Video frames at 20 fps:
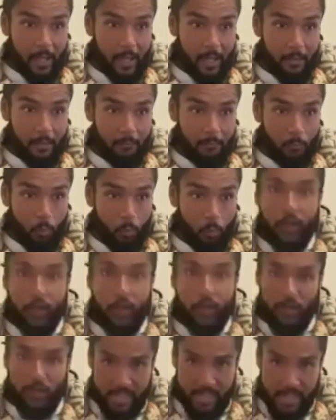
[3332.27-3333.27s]
more
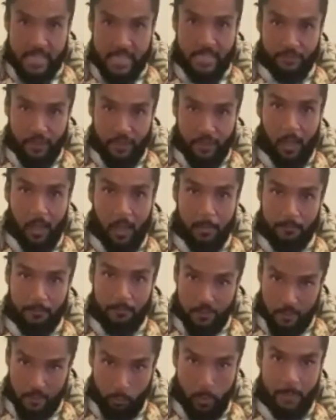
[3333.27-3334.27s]
cohesive time for
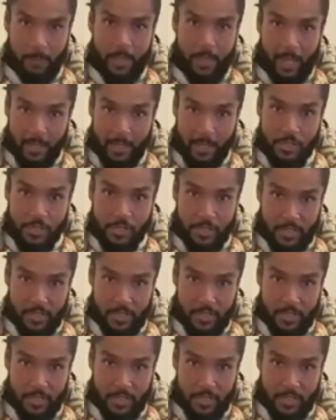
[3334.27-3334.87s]
the women actually